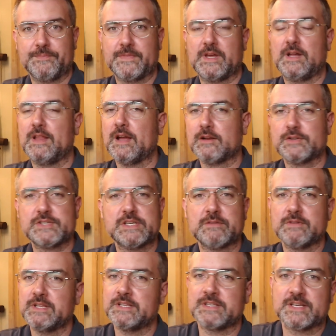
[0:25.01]
Holacracy
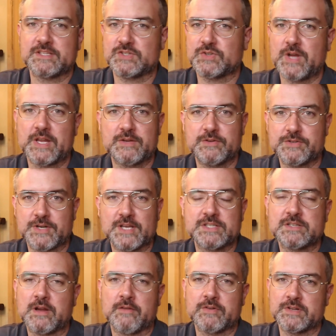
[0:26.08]
really doesn't try to address
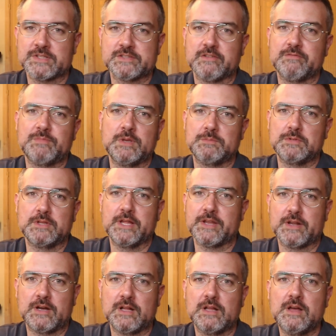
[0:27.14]
governance of people at
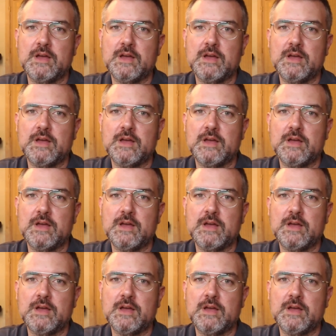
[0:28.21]
all,